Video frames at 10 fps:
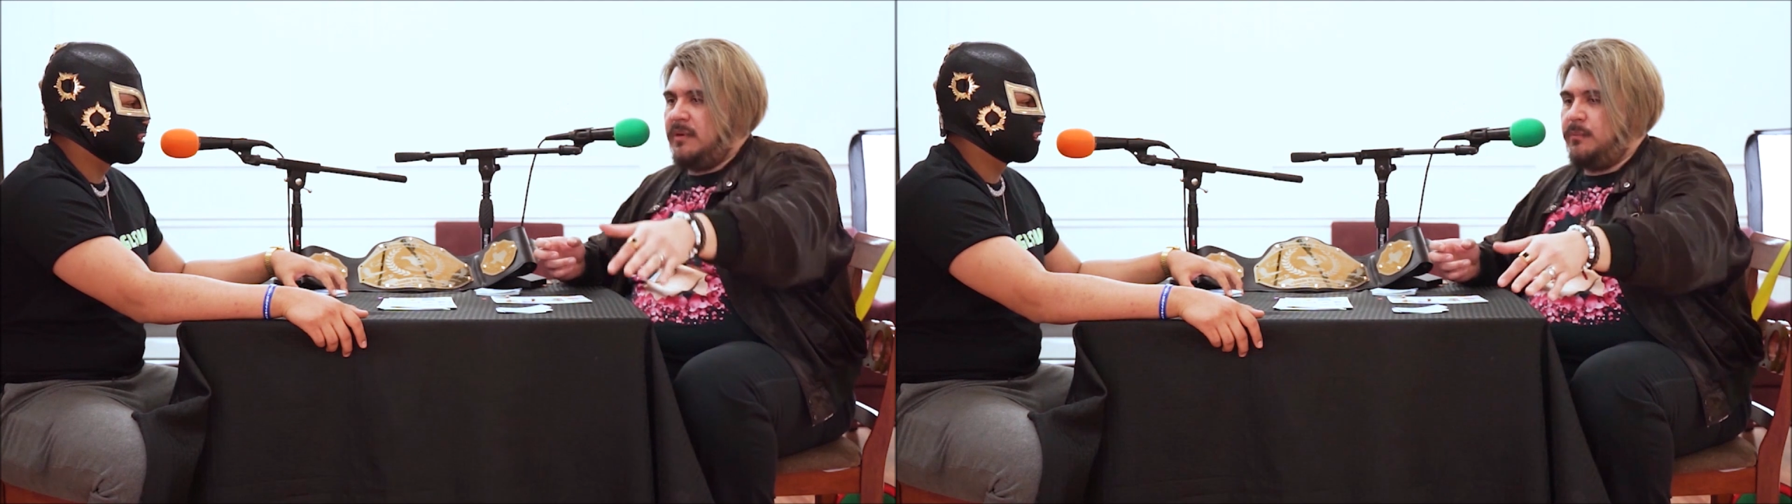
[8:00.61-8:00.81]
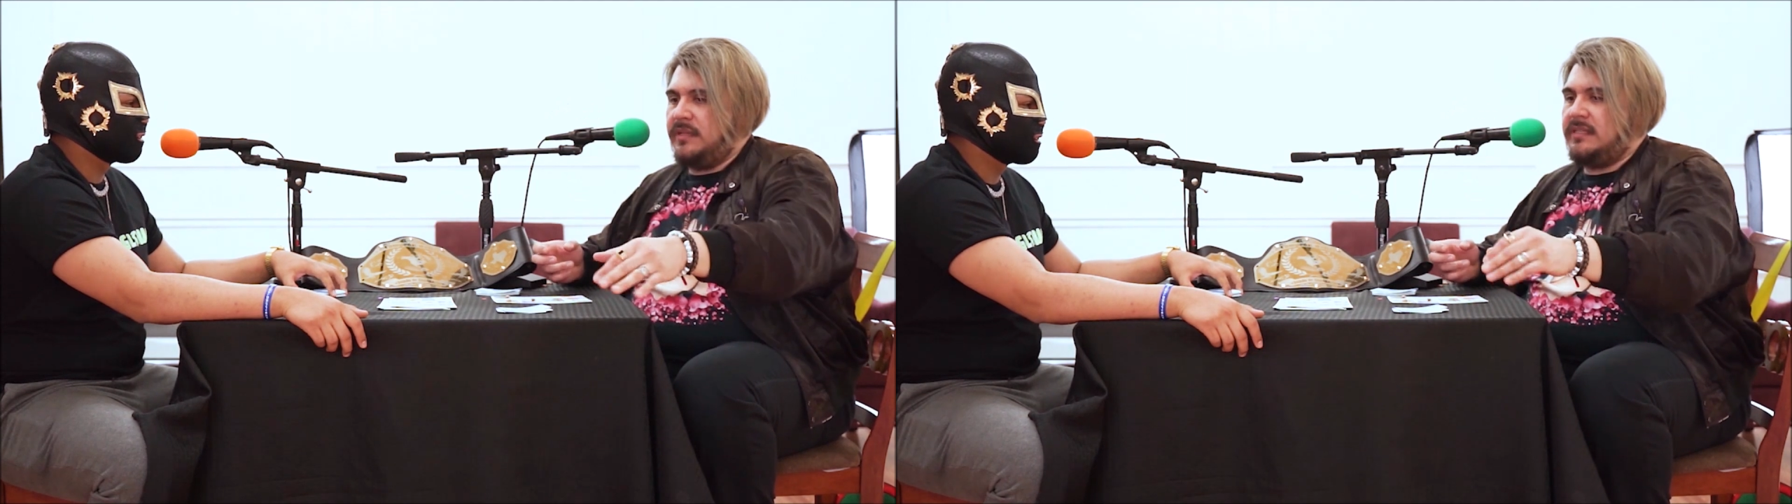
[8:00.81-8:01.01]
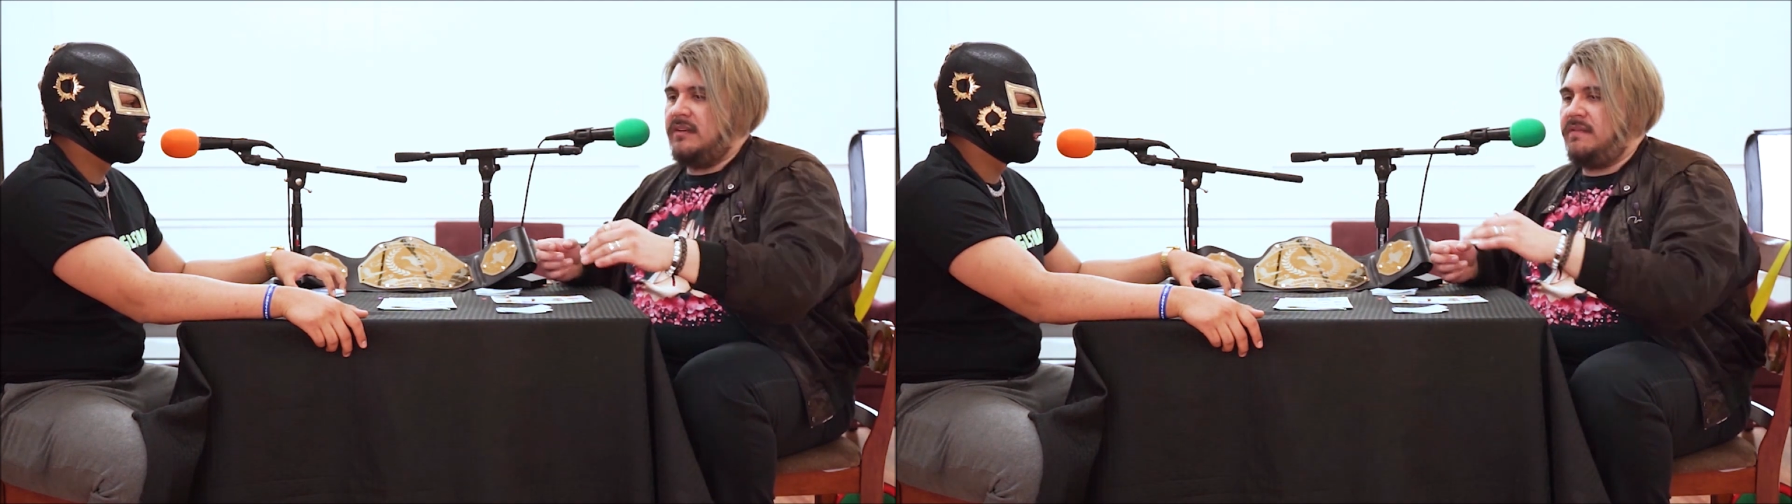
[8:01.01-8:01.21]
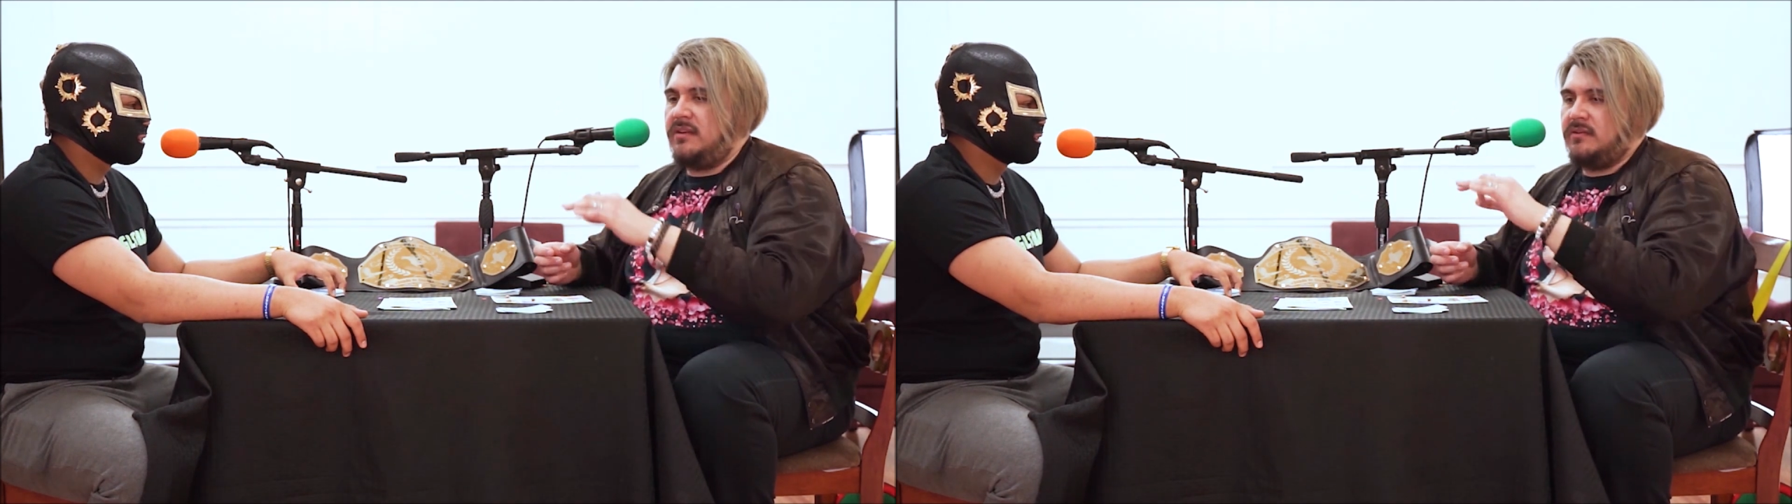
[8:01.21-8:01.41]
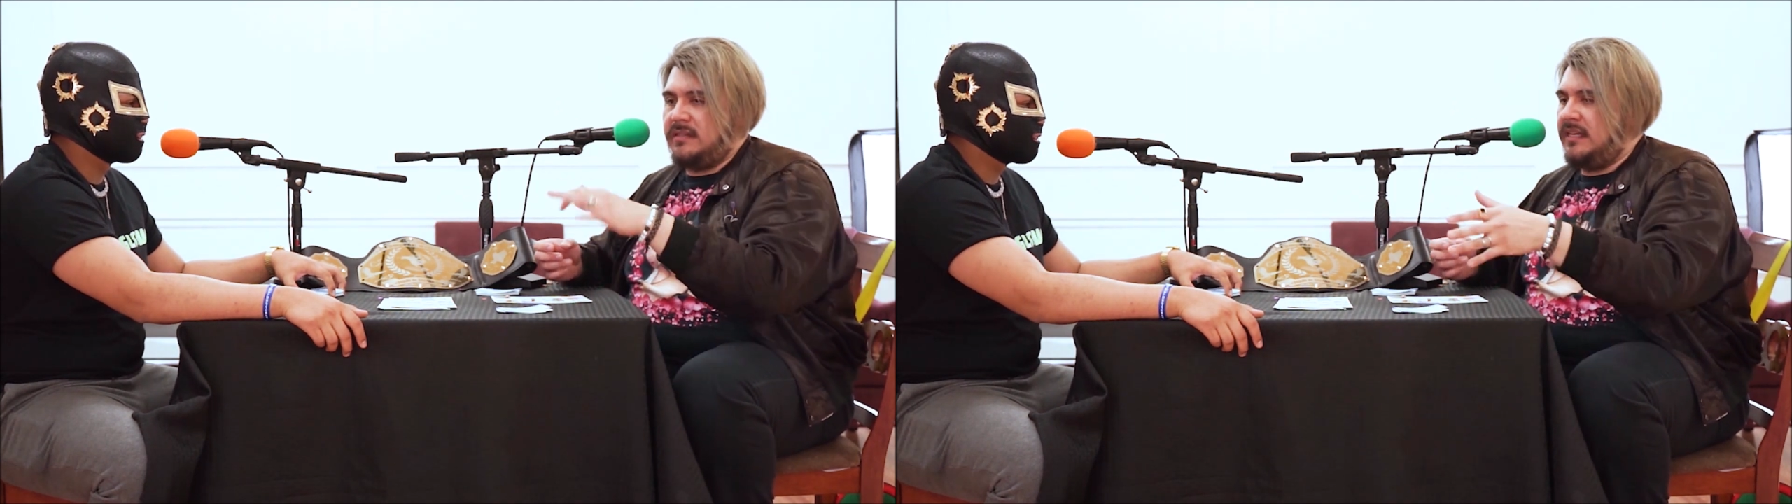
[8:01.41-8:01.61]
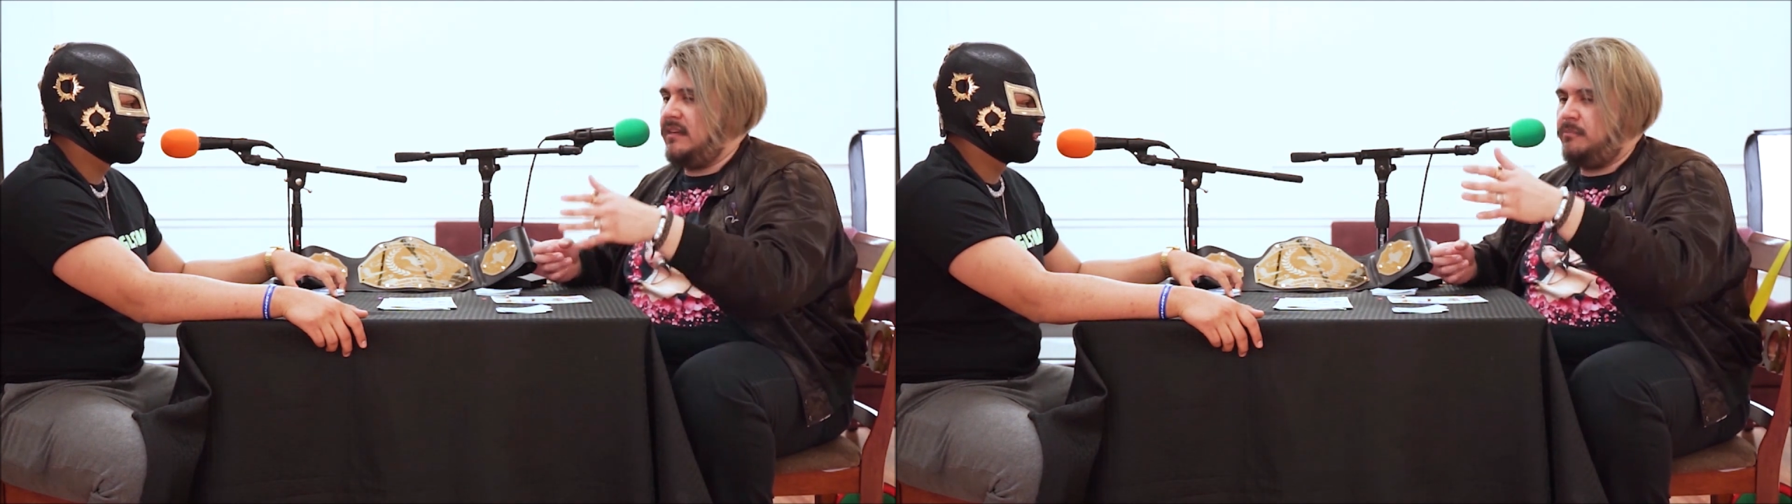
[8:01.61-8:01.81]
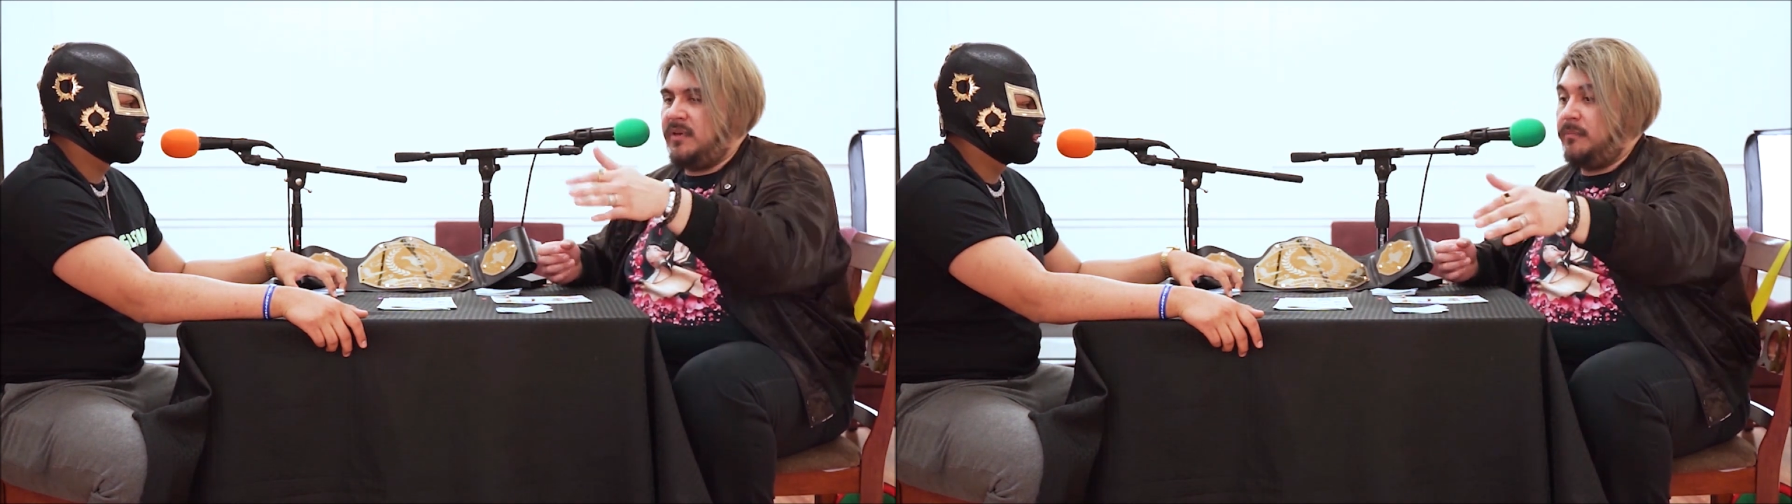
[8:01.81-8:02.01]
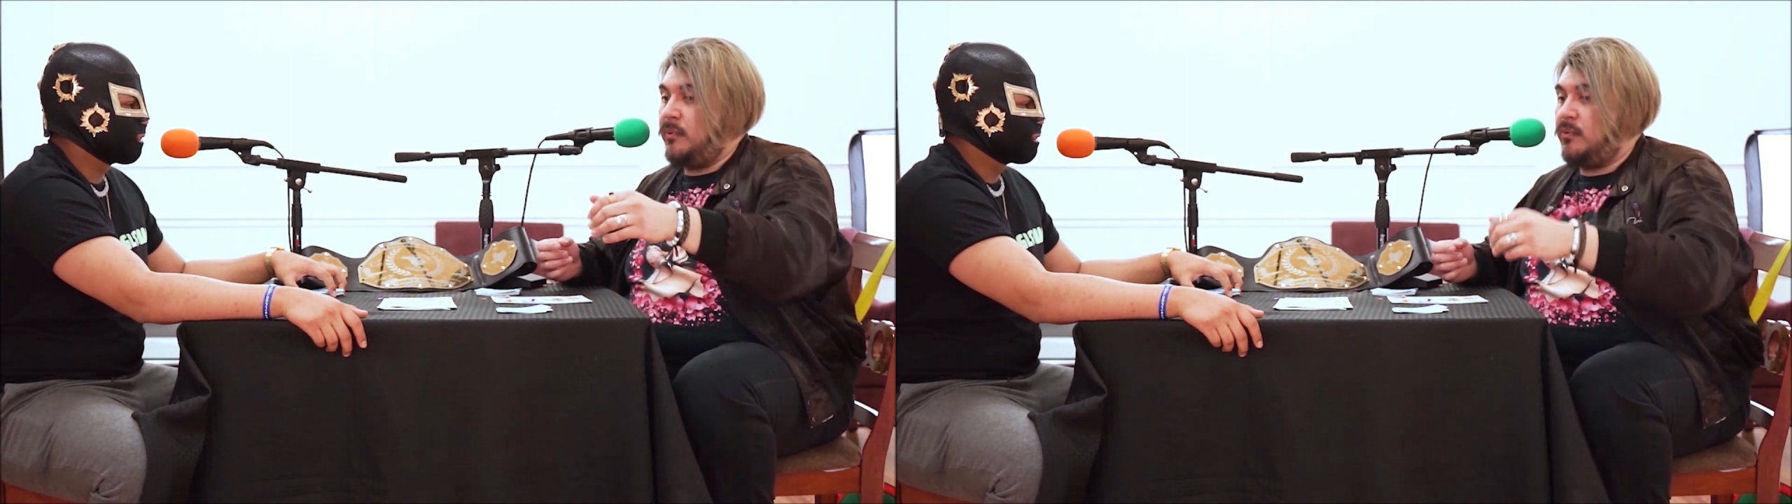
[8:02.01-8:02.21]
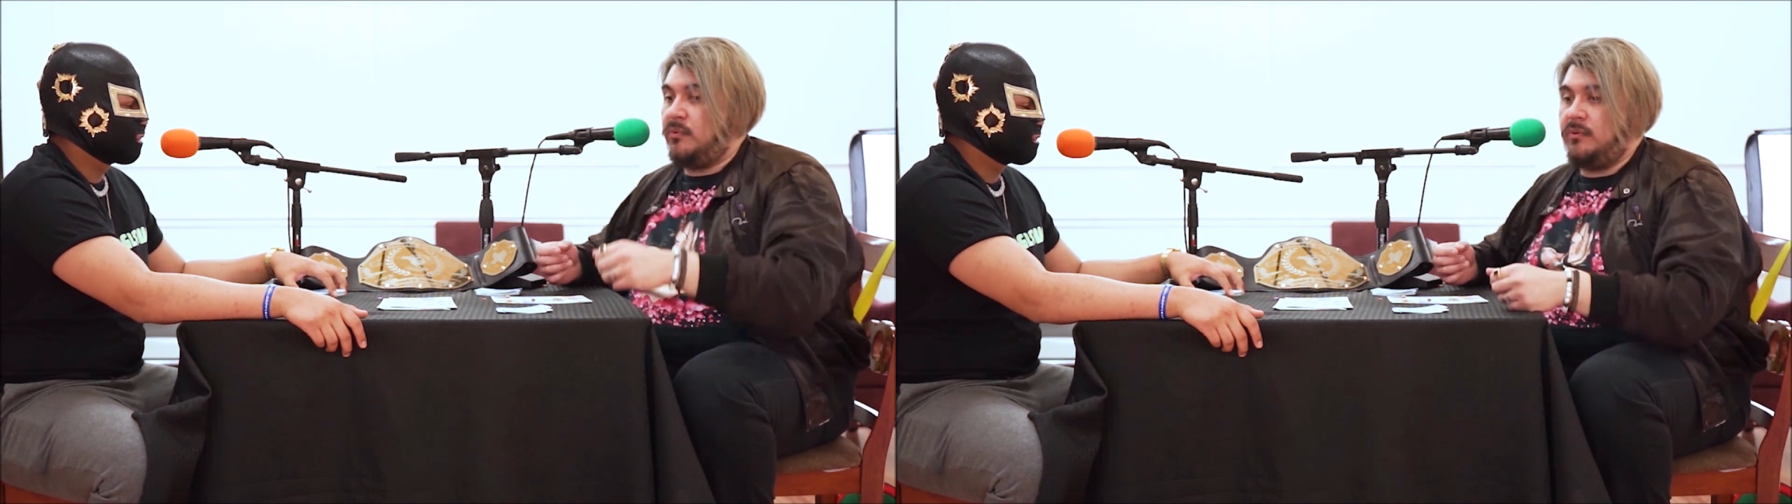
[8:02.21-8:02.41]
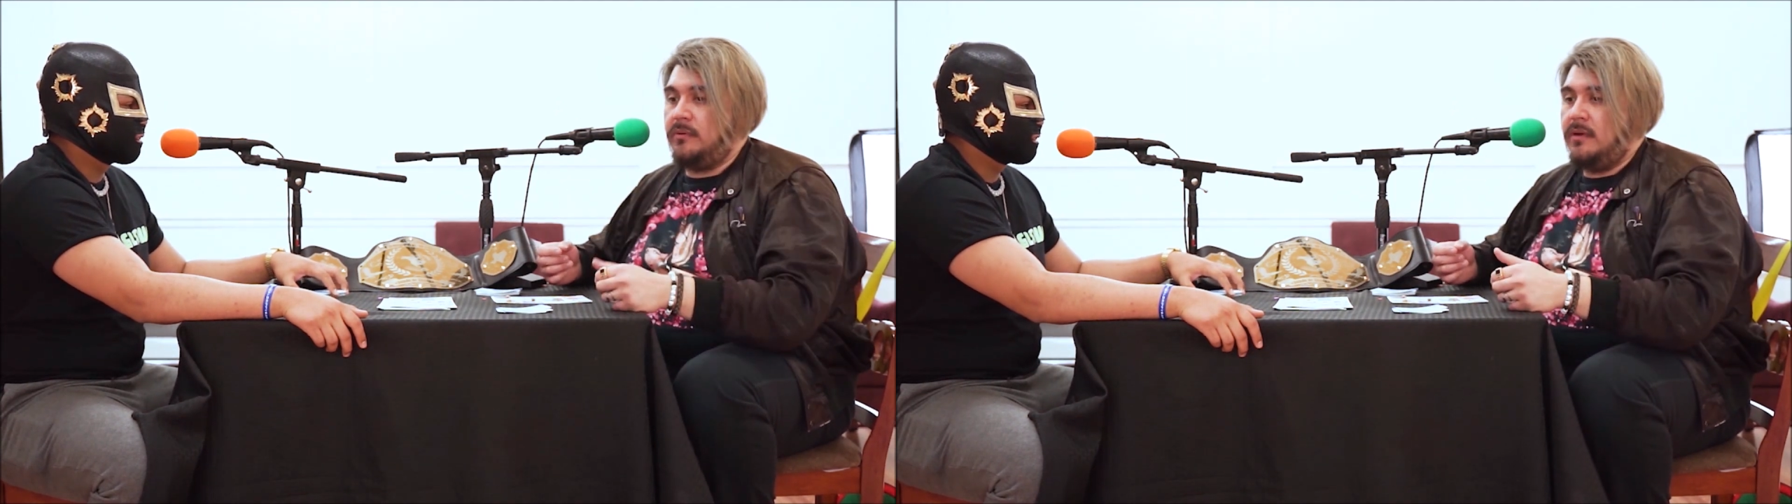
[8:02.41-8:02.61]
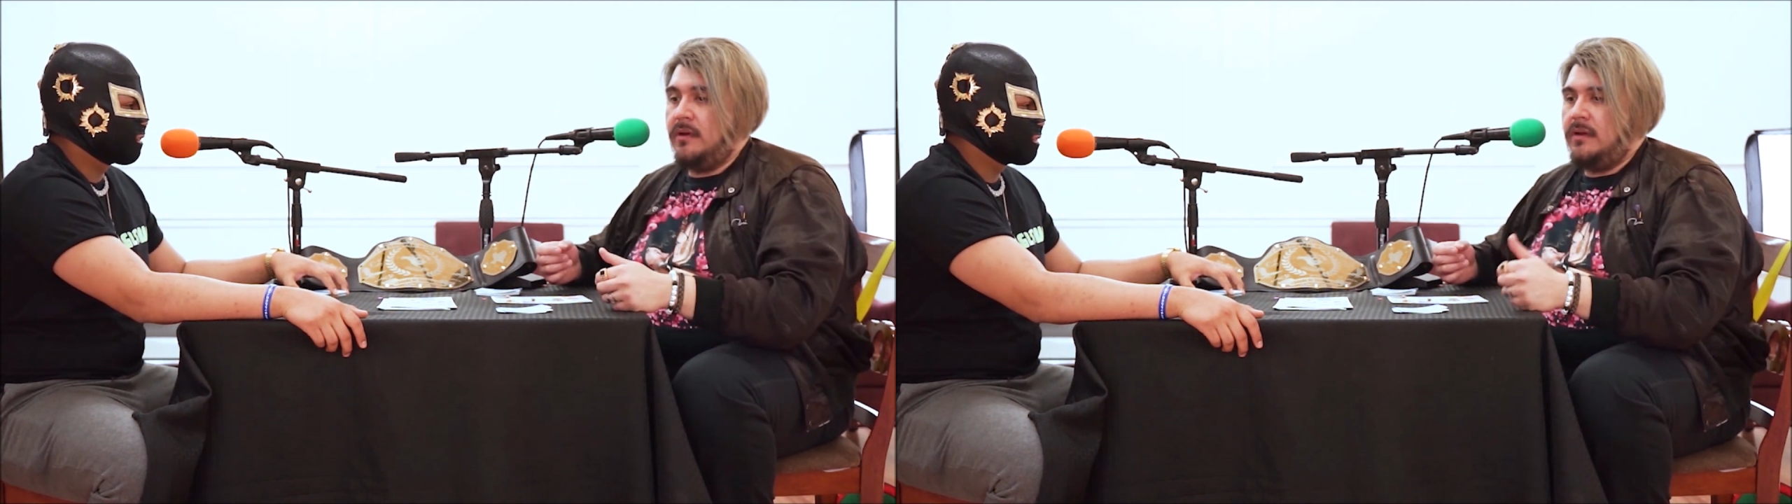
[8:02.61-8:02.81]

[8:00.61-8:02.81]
up with stuff, and you see people who